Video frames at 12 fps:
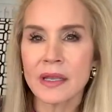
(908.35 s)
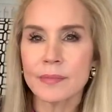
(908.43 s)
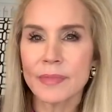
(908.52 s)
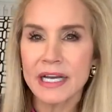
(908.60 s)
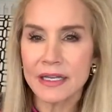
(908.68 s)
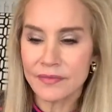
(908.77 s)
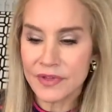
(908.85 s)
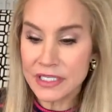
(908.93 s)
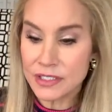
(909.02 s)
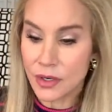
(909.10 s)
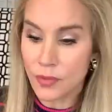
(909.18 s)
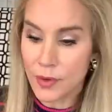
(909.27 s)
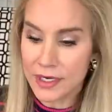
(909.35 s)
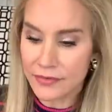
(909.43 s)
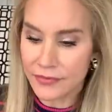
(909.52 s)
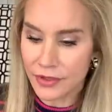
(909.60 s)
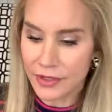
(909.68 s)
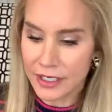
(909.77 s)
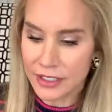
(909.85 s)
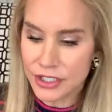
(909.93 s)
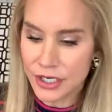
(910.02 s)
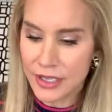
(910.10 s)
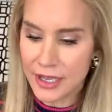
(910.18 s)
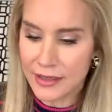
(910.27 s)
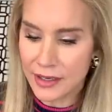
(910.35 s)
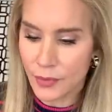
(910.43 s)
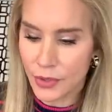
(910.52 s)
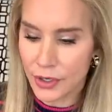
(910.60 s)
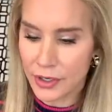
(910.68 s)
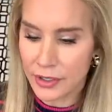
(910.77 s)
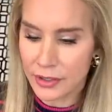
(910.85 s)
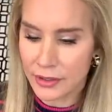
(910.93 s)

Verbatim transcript: but these are wonderful and I'll show you how they work.